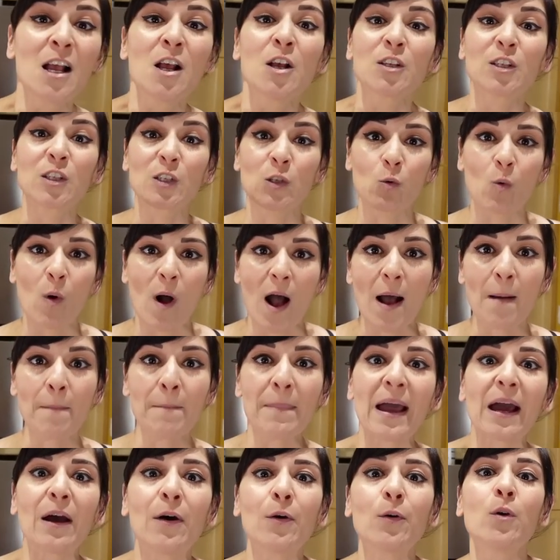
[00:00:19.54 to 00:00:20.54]

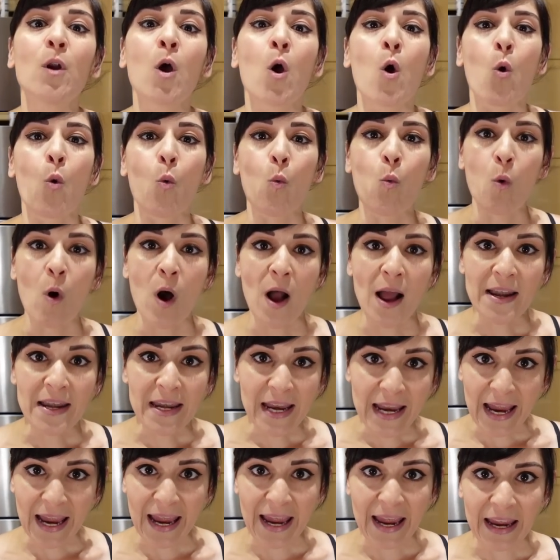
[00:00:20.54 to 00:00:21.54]
swap out one
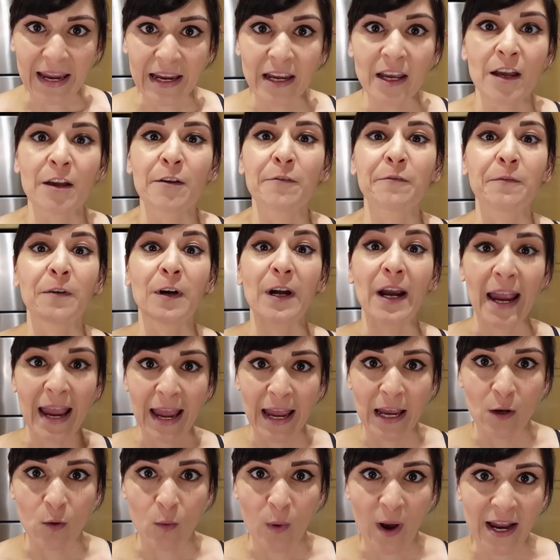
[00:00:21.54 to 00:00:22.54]
egg for
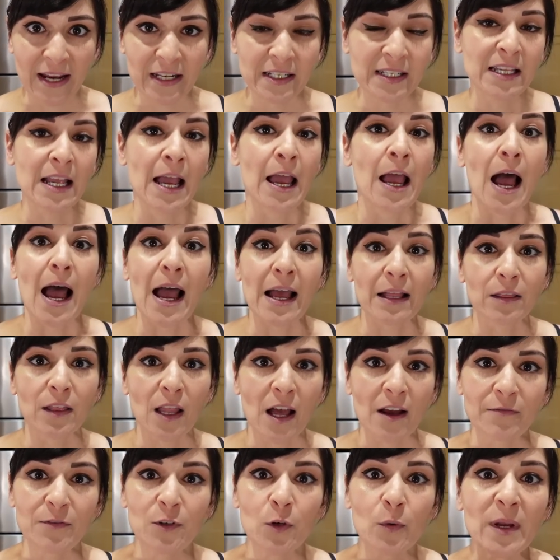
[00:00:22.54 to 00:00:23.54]
egg whites. I
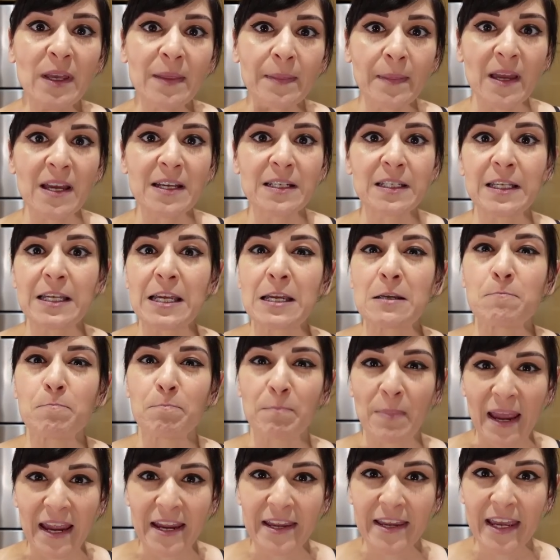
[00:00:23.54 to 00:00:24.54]
love doing this in
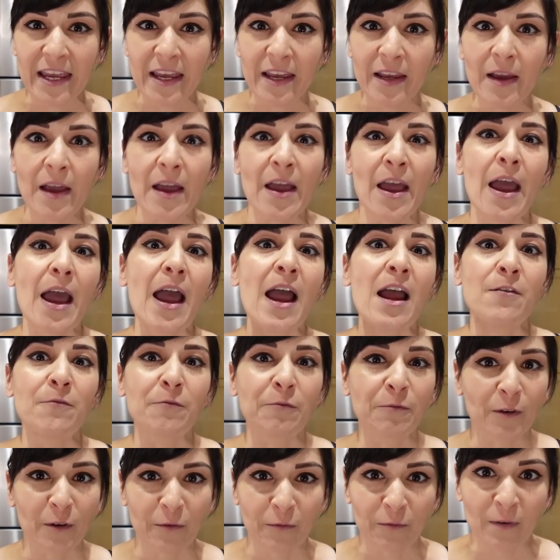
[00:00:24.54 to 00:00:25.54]
baking and
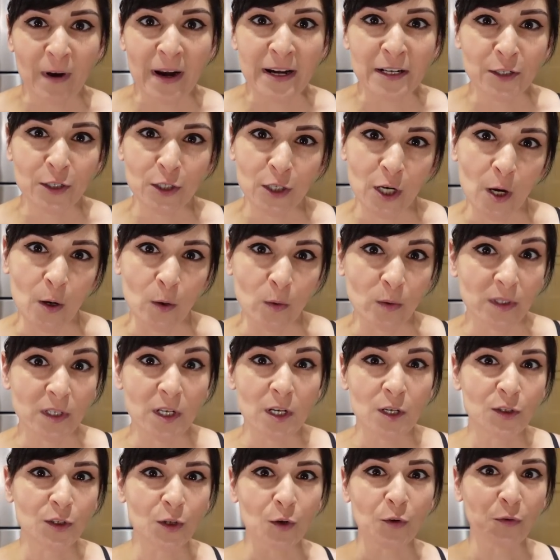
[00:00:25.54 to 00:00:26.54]
for French
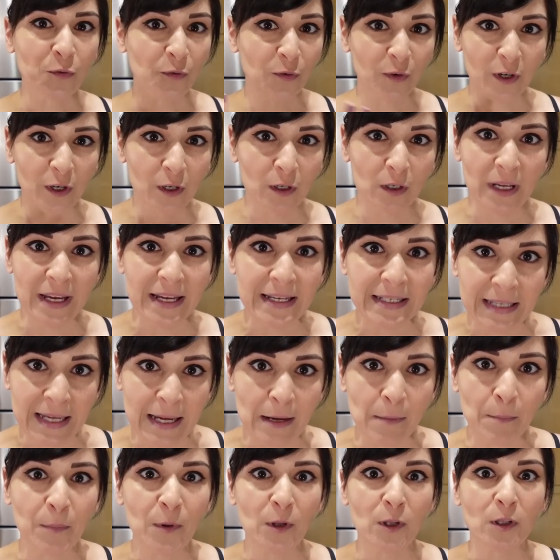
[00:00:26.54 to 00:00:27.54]
toast. So for
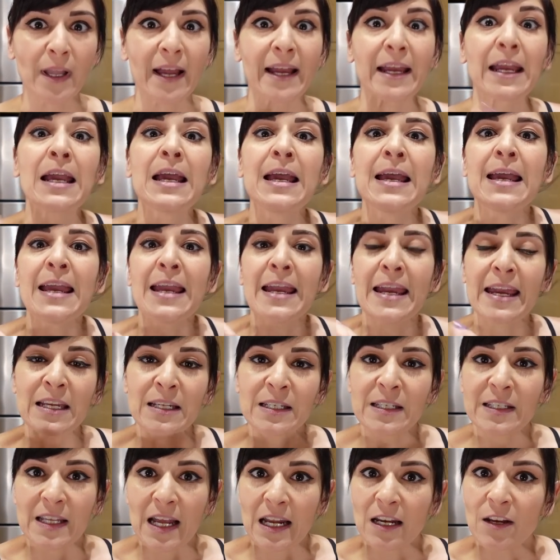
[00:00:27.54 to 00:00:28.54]
example, like
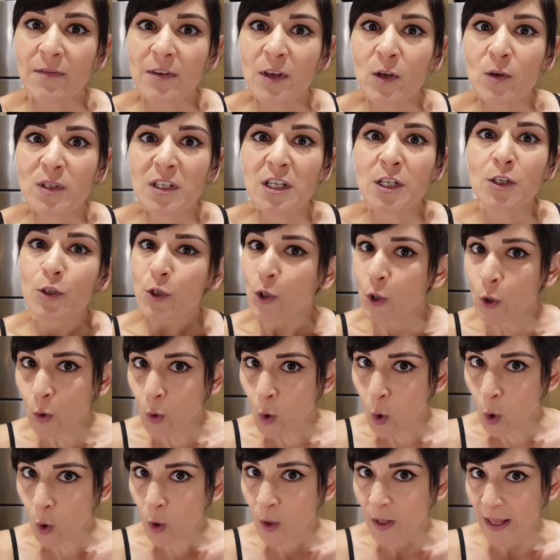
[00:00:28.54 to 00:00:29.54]
instead of using
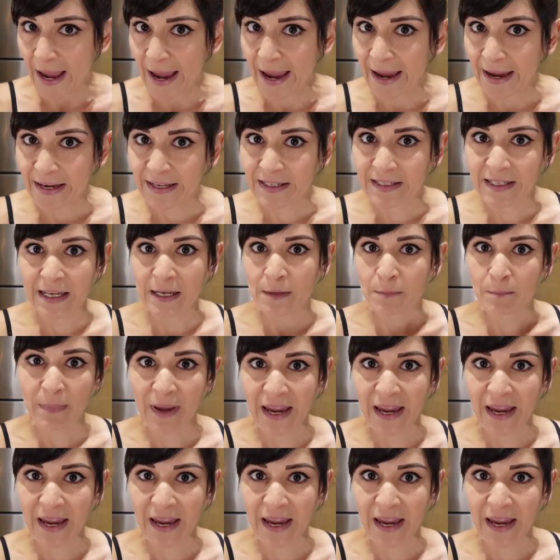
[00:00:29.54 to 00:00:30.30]
two whole eggs in